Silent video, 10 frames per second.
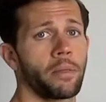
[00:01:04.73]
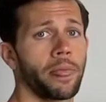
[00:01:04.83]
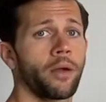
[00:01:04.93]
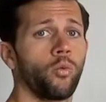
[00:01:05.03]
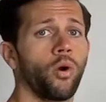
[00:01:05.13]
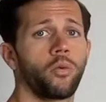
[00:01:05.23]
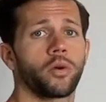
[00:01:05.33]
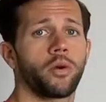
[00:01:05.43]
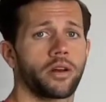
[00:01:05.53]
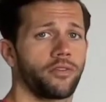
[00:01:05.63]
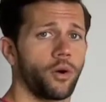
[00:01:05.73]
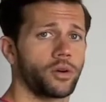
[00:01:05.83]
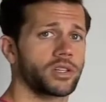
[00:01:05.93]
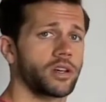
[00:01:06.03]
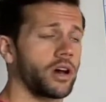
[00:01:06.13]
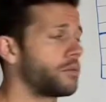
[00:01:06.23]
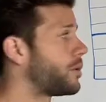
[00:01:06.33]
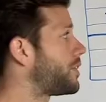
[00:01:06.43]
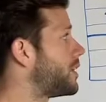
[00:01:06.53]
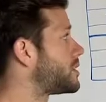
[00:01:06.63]
what we want to focus on
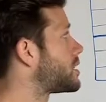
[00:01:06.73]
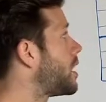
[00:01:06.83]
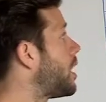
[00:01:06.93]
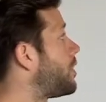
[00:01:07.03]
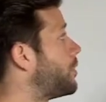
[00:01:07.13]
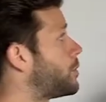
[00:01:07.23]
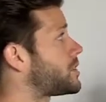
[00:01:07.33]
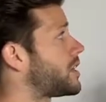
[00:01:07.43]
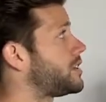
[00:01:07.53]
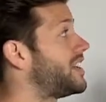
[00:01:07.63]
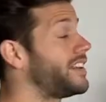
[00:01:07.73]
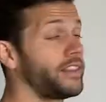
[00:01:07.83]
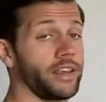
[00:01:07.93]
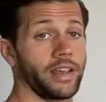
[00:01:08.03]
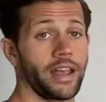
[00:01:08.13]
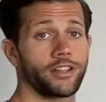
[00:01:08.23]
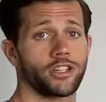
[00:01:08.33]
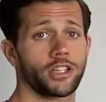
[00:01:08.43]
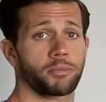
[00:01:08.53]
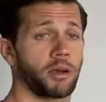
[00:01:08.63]
with this. Those that did the
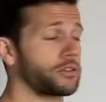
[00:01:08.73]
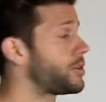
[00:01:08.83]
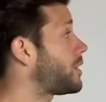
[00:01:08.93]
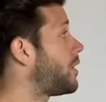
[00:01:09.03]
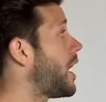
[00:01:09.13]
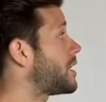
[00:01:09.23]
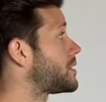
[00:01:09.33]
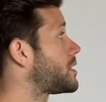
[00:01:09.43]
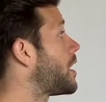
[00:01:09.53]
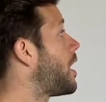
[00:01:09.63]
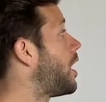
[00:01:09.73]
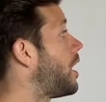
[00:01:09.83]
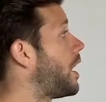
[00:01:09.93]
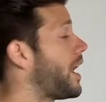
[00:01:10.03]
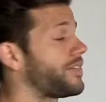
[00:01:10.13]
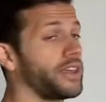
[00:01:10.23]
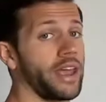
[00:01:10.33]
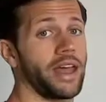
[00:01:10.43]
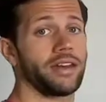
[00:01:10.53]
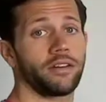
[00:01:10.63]
engine specialty class at the
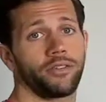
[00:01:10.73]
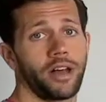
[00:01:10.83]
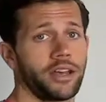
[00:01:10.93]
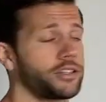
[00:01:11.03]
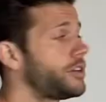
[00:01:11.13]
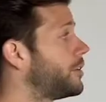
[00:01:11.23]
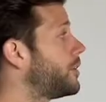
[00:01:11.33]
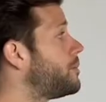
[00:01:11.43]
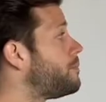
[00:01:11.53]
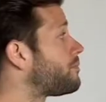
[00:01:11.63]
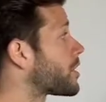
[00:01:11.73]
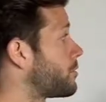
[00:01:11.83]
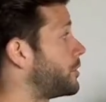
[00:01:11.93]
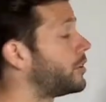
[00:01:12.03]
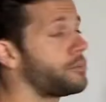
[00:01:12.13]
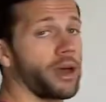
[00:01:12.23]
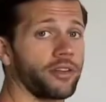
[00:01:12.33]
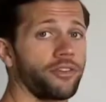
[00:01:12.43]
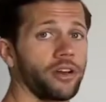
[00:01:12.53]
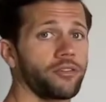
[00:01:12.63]
end of last year really
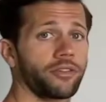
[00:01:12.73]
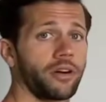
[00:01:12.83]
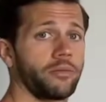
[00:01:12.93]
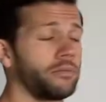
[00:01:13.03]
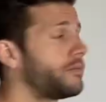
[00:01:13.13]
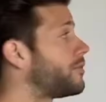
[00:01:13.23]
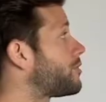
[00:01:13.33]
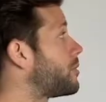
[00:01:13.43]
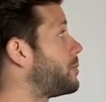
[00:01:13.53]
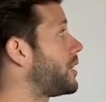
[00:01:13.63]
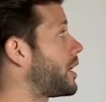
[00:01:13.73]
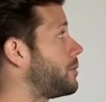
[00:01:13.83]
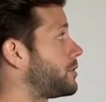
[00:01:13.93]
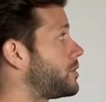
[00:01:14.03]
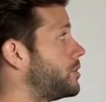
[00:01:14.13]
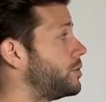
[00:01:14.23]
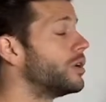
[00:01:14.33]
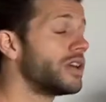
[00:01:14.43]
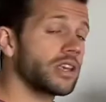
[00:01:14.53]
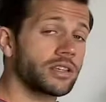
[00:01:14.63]
benefited from being able to
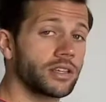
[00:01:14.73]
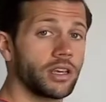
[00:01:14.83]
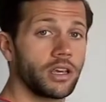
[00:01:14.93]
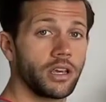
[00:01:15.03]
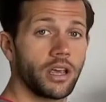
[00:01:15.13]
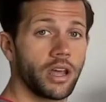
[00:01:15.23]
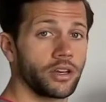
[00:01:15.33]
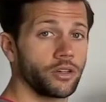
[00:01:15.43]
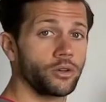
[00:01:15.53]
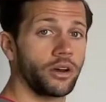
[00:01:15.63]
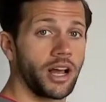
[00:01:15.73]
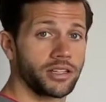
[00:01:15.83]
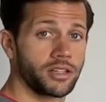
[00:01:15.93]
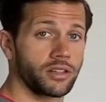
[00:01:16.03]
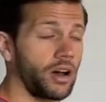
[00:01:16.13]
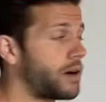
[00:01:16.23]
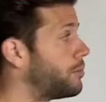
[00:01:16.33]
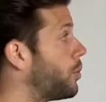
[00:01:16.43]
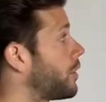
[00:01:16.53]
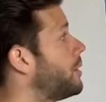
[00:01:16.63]
see and utilize this a lot more.